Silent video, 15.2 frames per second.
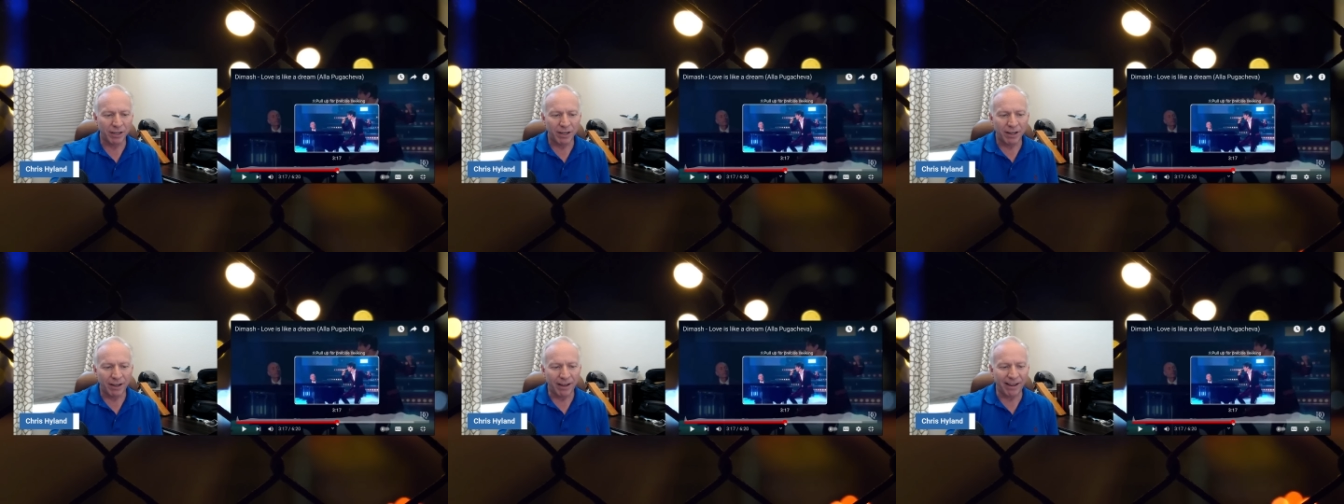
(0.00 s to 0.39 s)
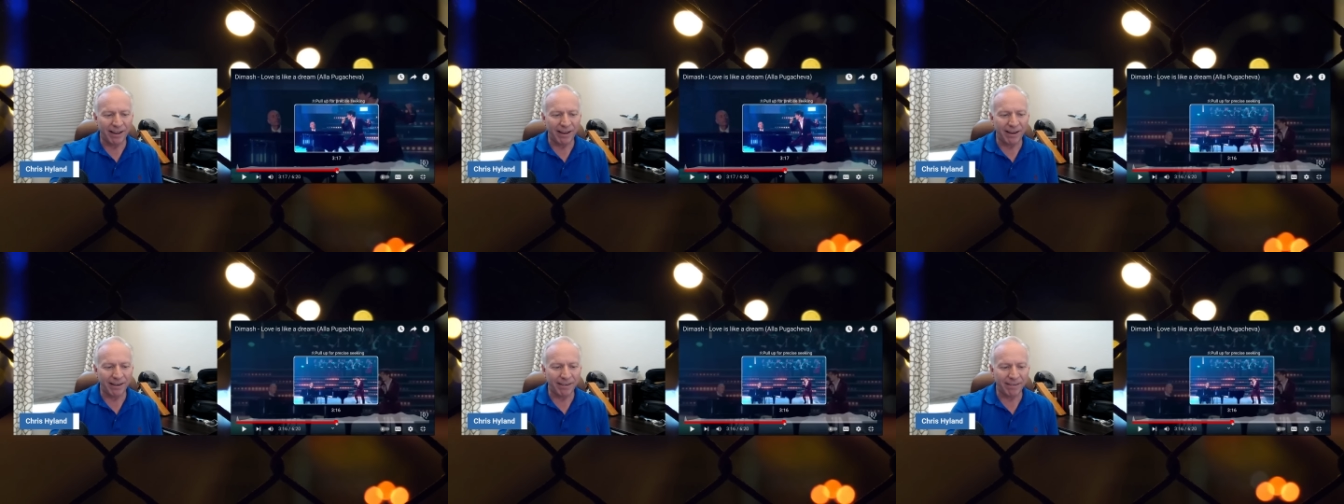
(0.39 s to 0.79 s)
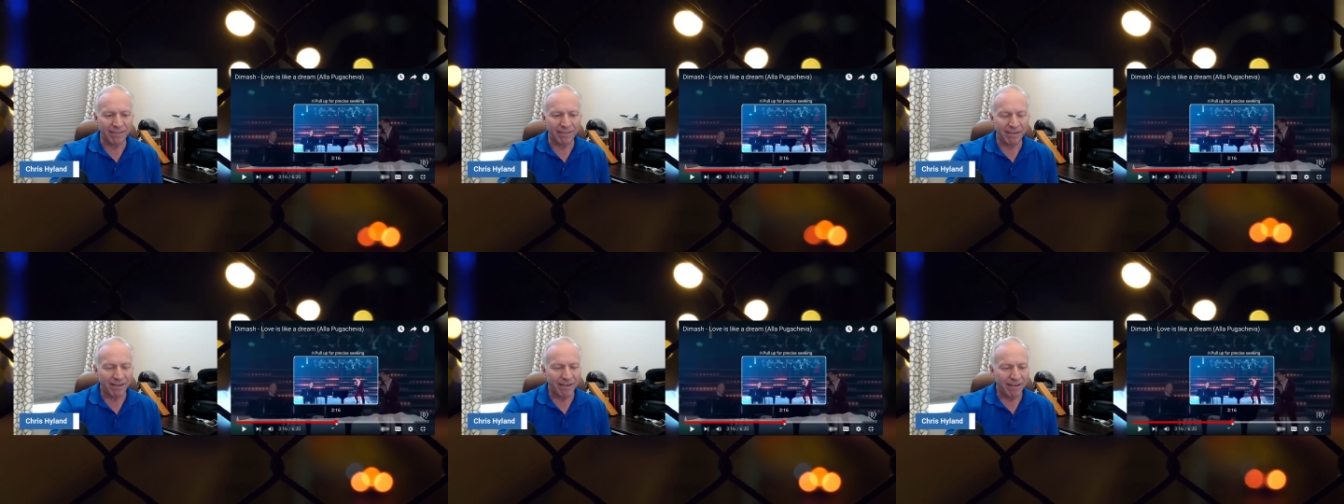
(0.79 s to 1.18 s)
and,
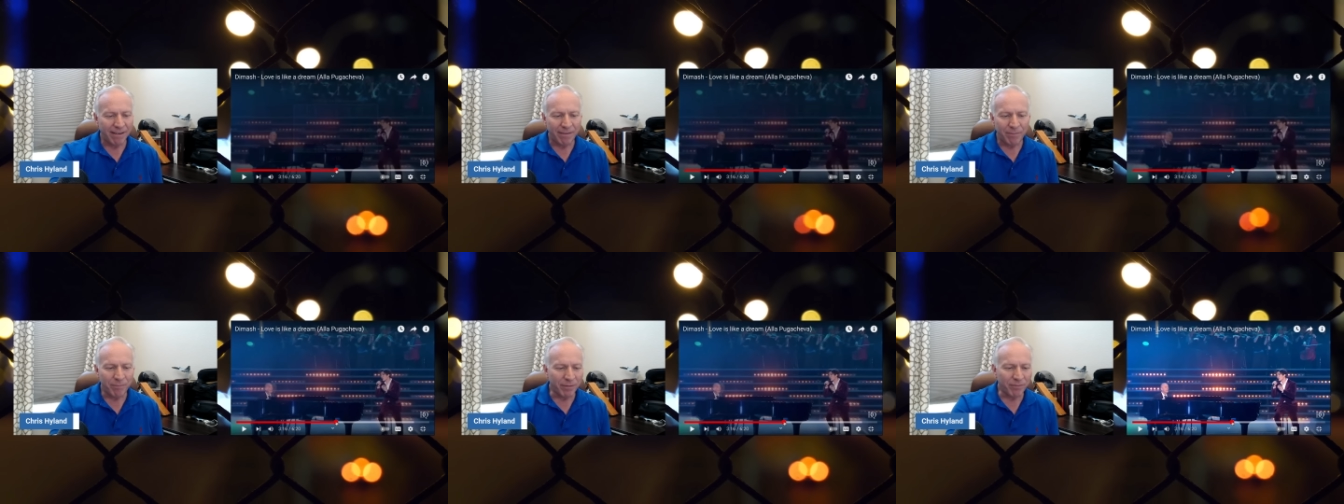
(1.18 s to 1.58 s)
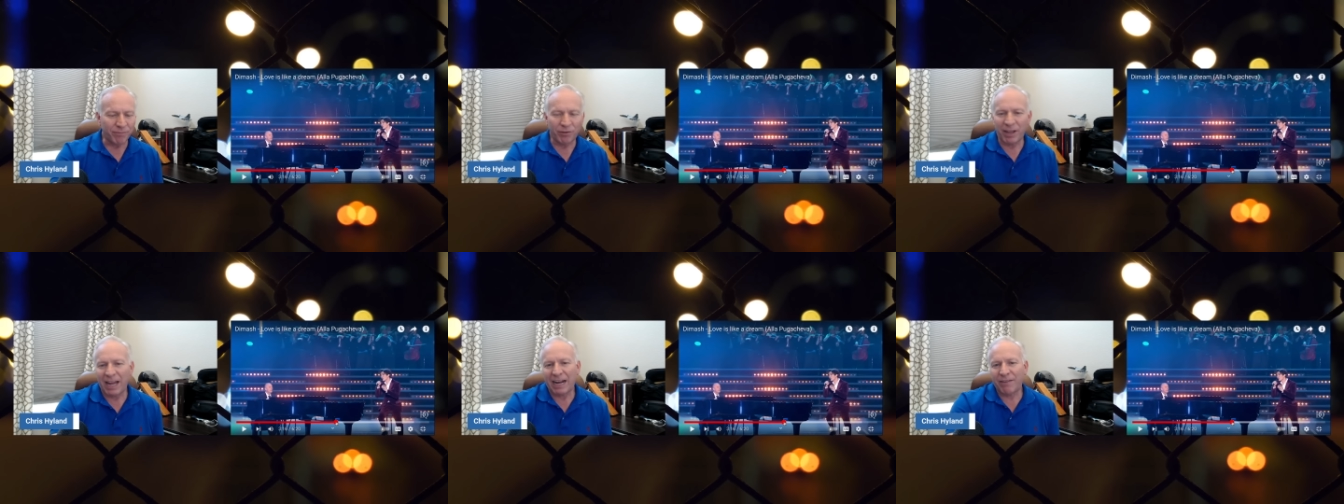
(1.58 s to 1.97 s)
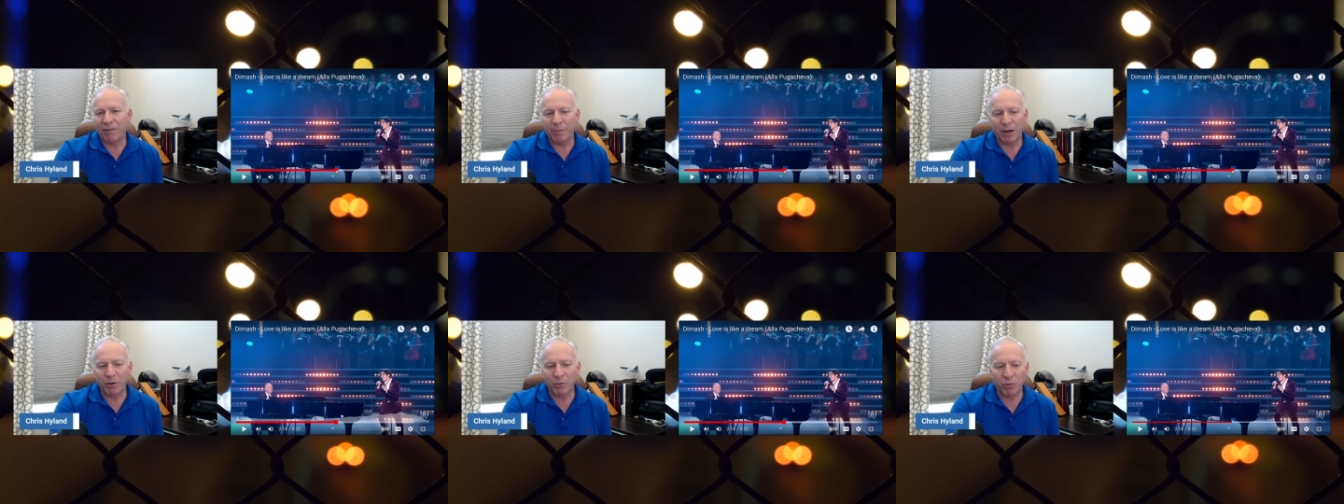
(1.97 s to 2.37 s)
for lack of a
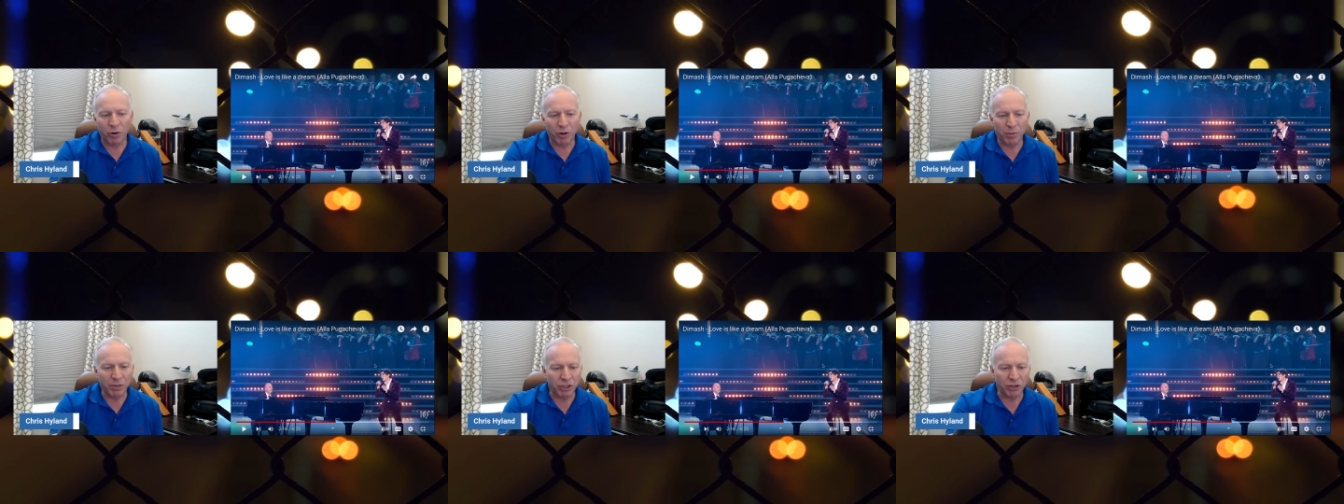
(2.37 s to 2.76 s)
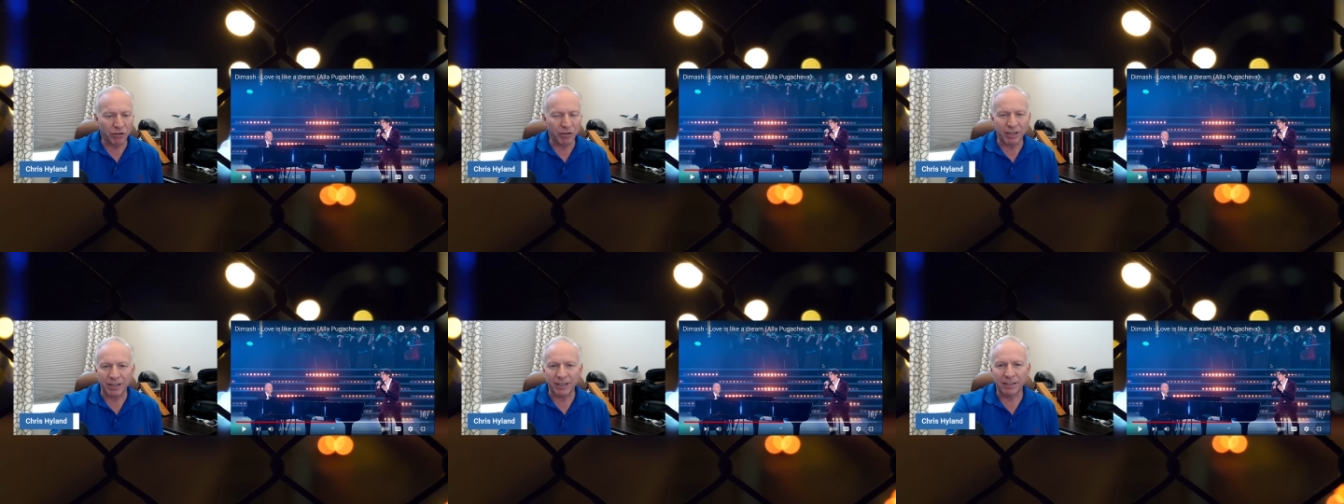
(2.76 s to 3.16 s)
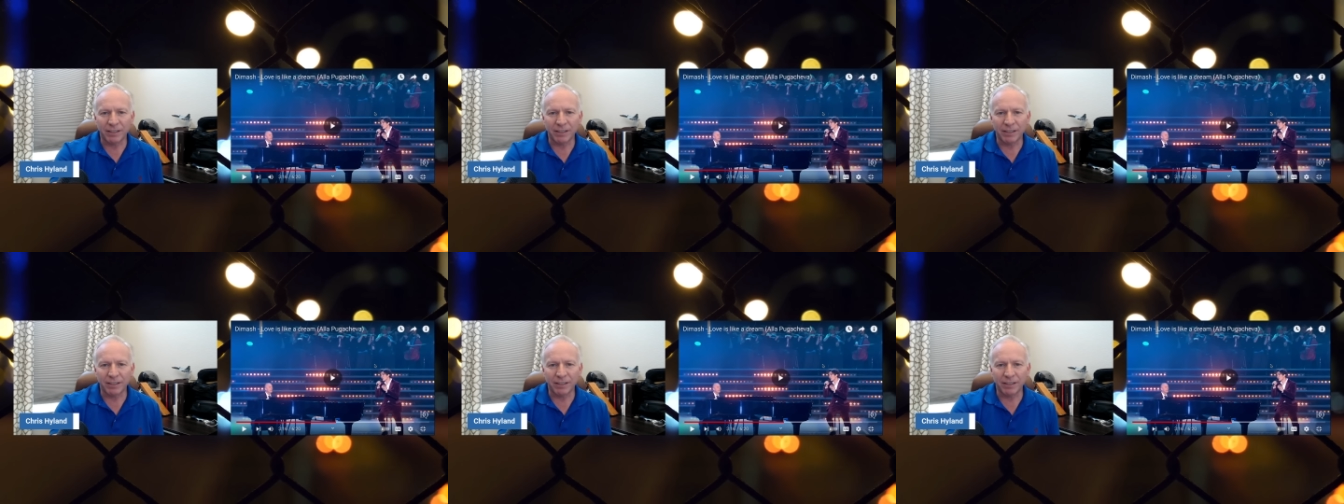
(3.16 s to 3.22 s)
better word, maturity.